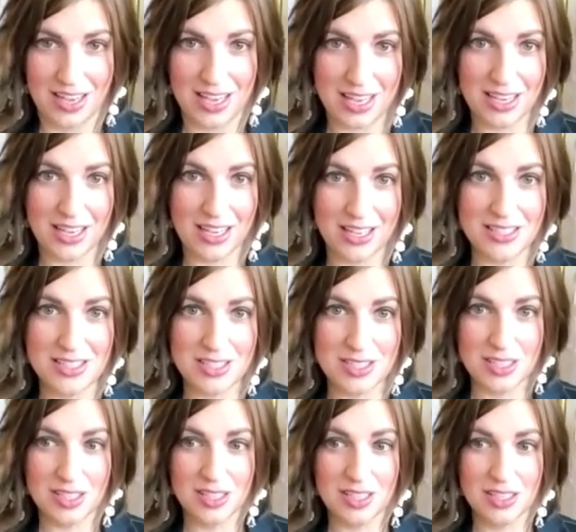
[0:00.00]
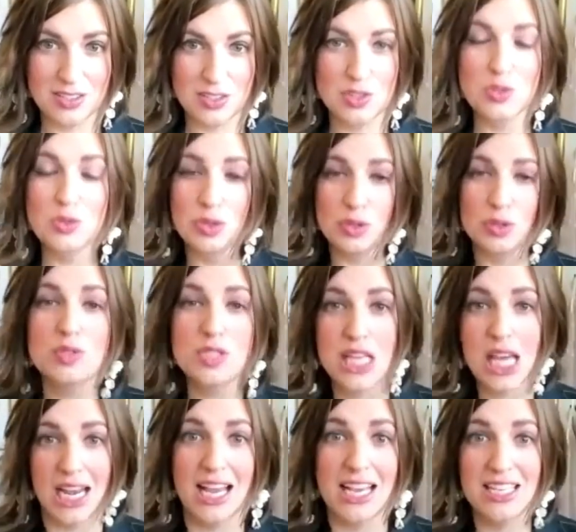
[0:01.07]
And to use
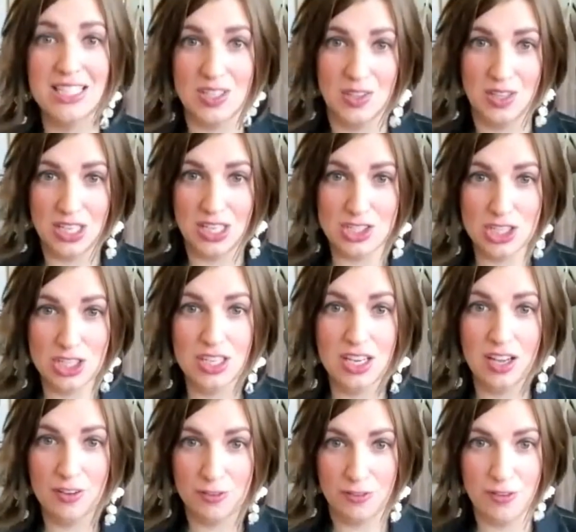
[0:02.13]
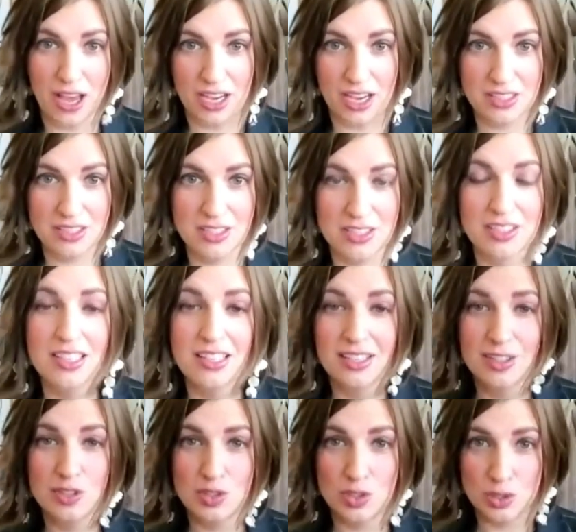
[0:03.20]
that isolation effect
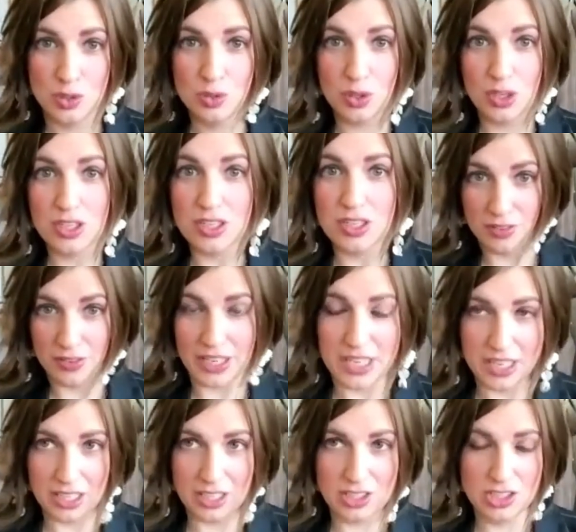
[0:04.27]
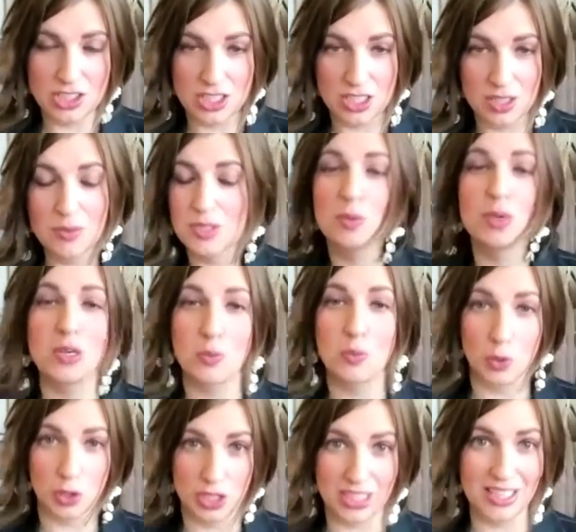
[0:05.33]
to her advantage, it was like
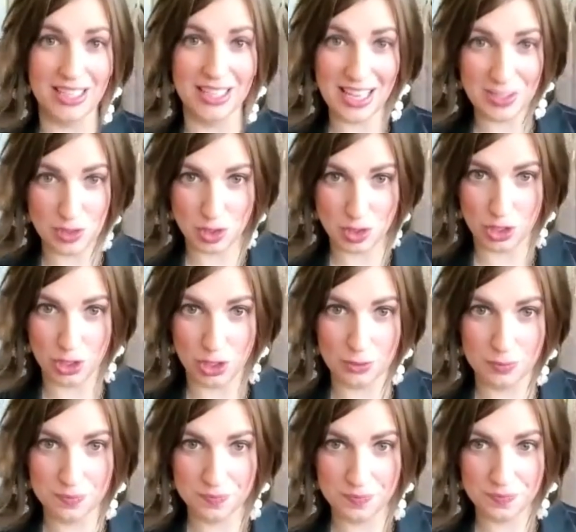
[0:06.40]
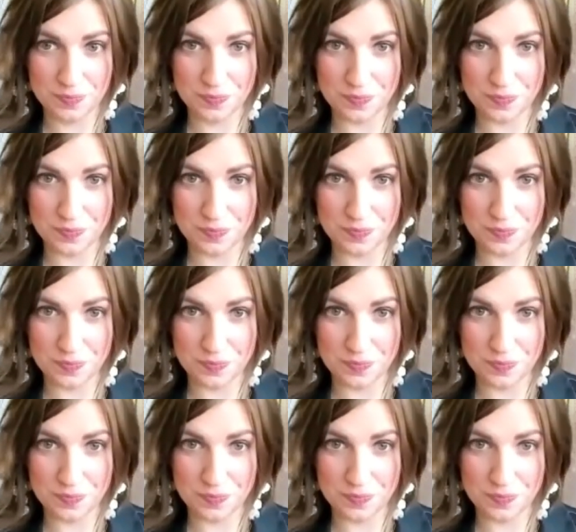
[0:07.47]
working against her.